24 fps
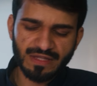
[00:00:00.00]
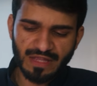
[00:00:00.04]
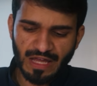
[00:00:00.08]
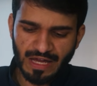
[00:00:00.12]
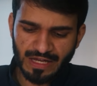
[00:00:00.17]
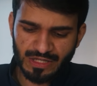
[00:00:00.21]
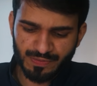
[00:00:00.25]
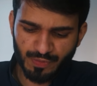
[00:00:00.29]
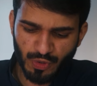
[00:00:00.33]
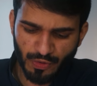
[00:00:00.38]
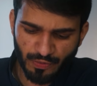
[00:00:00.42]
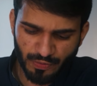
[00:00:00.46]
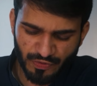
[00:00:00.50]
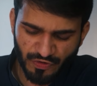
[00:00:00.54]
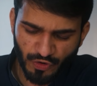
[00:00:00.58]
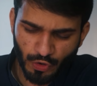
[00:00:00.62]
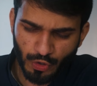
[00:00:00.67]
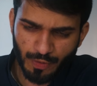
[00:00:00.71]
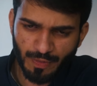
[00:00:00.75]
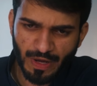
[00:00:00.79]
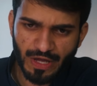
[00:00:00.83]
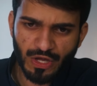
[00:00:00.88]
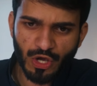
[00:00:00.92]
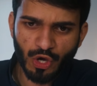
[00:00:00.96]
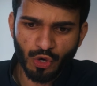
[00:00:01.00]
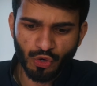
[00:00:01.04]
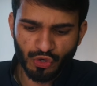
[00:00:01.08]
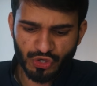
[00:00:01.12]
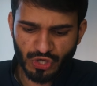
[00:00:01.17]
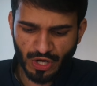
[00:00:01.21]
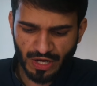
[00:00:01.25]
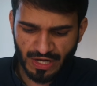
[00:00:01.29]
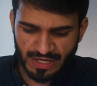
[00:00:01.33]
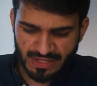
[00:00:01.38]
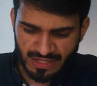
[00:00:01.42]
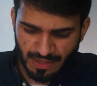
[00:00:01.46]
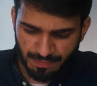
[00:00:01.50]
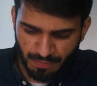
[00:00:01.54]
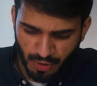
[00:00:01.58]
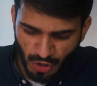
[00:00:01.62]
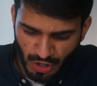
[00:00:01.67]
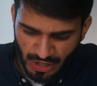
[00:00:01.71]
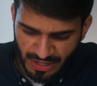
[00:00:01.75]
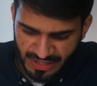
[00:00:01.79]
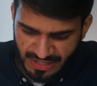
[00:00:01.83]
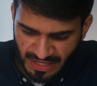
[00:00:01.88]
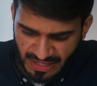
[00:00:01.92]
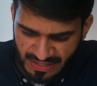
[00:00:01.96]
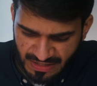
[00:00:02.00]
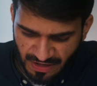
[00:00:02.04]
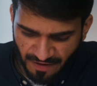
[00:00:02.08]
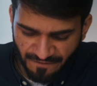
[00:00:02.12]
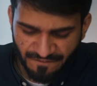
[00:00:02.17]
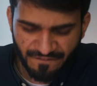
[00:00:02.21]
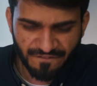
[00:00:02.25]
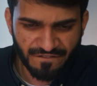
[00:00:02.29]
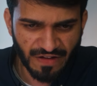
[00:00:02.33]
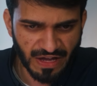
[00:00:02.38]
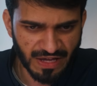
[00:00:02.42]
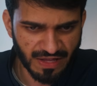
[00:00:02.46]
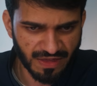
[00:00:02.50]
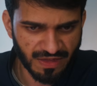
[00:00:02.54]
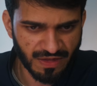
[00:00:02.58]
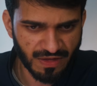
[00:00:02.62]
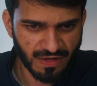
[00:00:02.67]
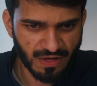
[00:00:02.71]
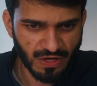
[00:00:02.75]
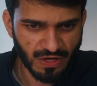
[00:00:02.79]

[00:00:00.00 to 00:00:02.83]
that is put forward by Oakeshott is the politics of faith.